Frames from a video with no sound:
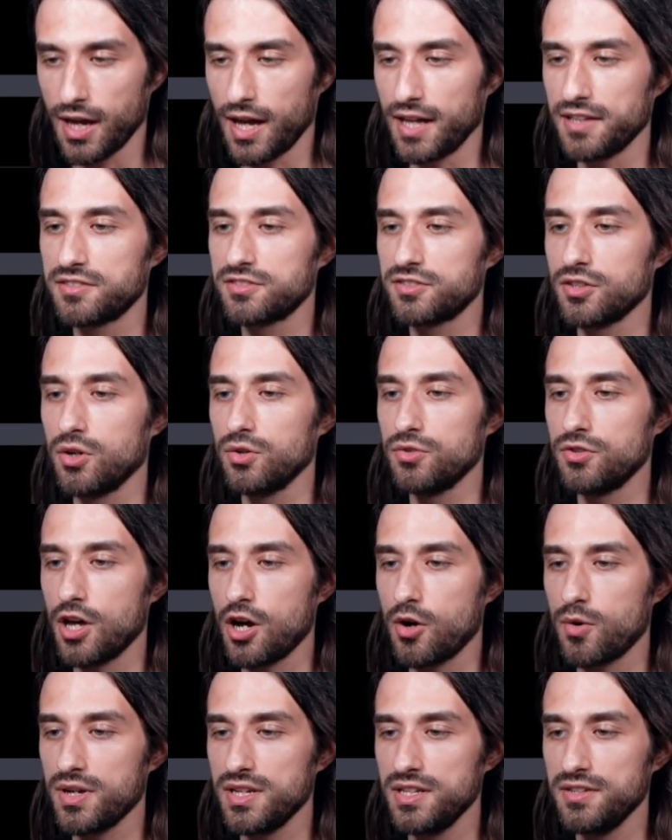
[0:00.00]
And so
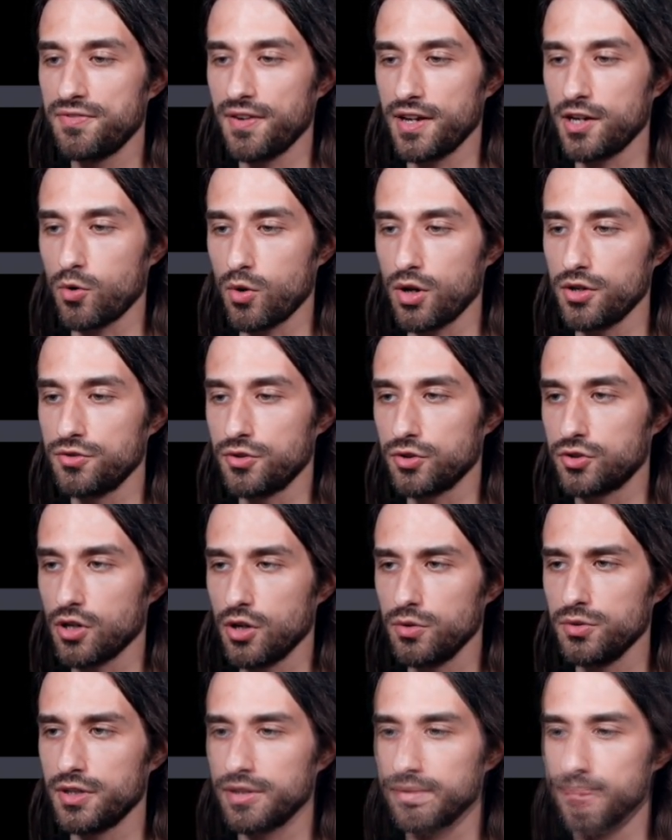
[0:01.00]
now if I run the
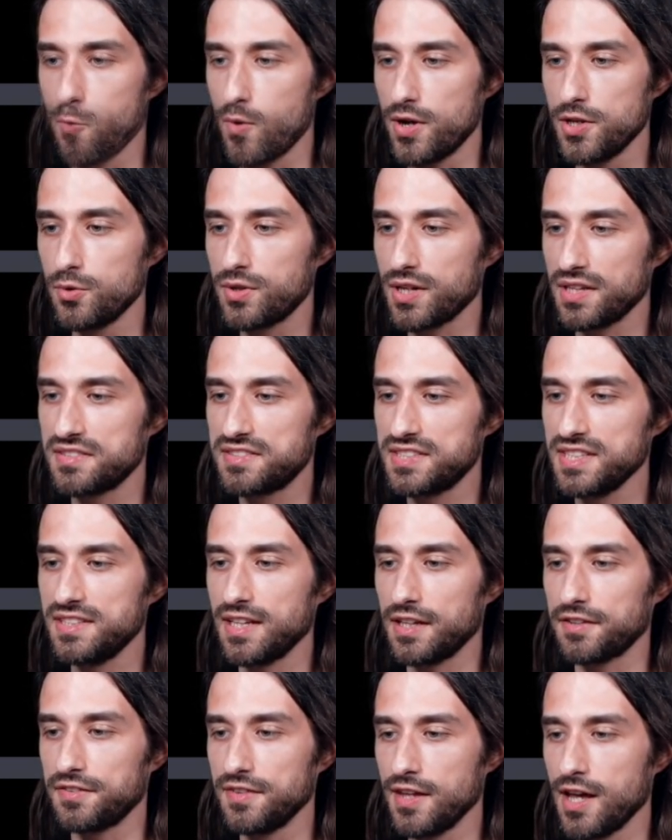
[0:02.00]
code, well, you can see
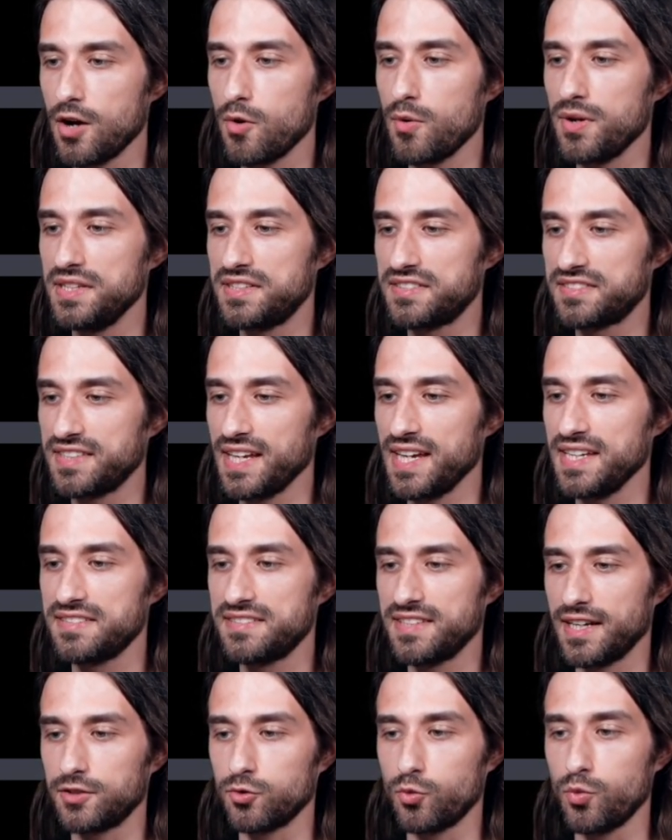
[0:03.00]
that now it states
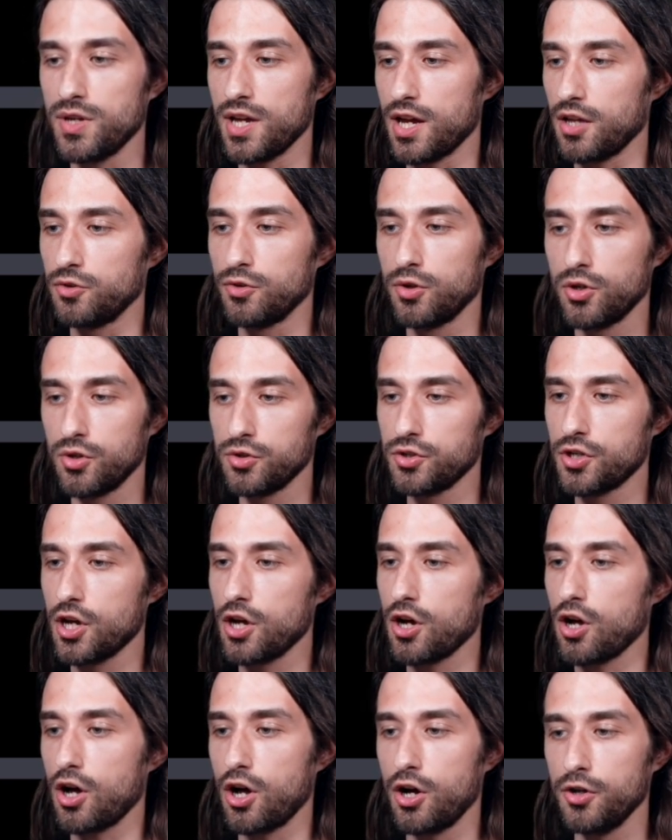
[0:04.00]
that we are no longer
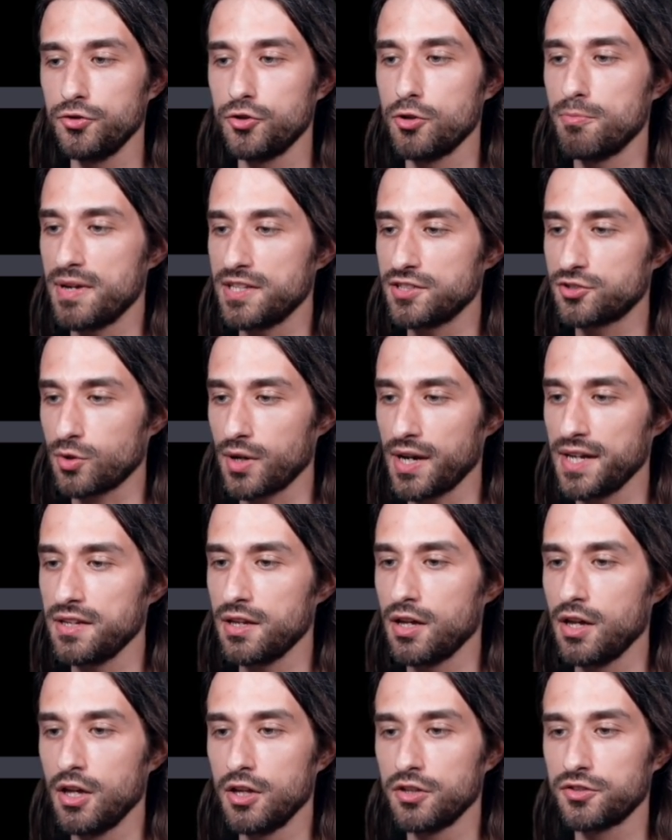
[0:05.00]
on the main thread.
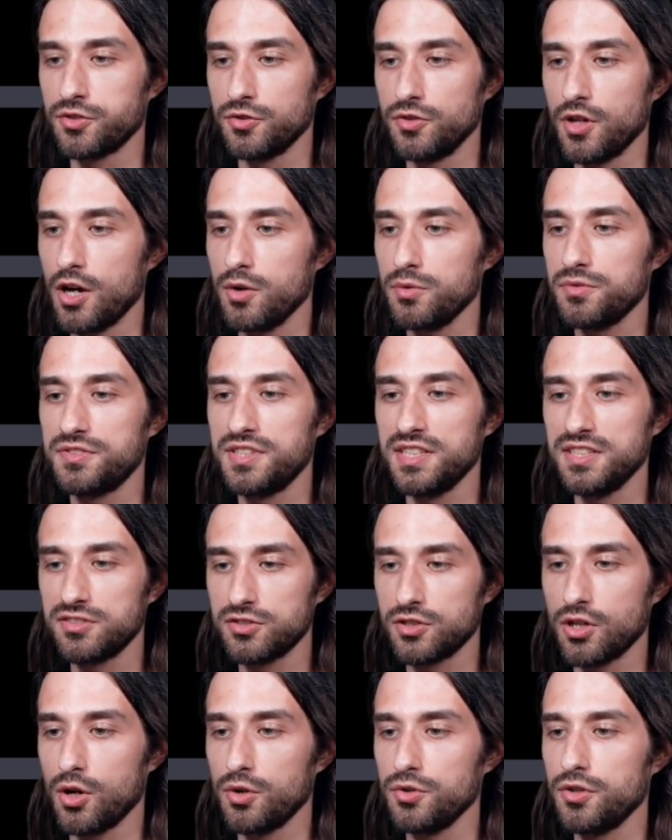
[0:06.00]
So now this
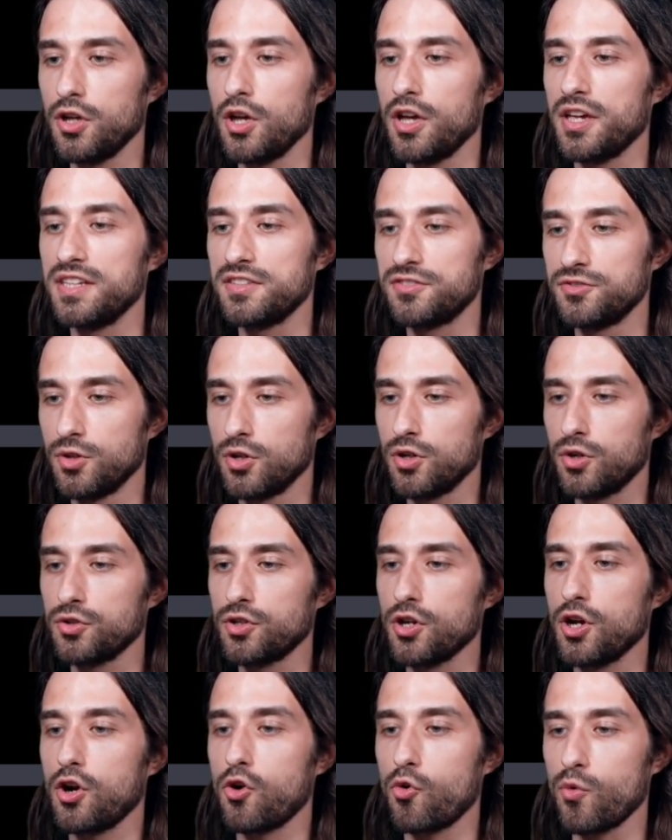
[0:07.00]
code is no
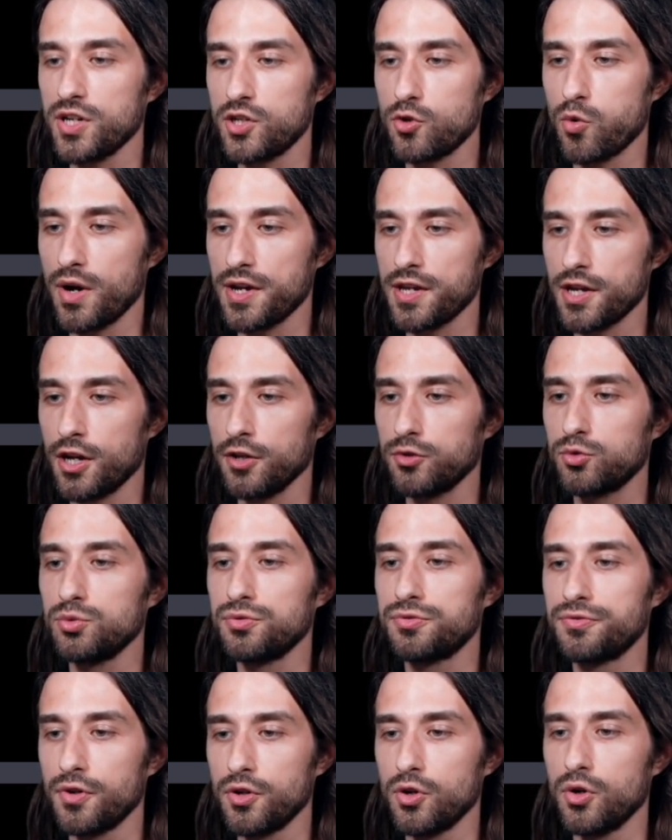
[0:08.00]
longer required to
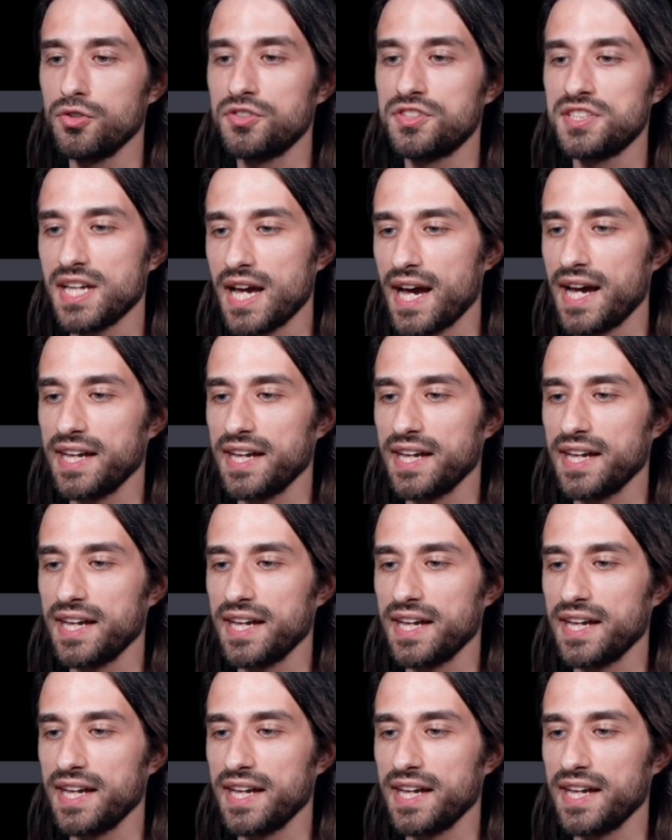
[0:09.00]
follow the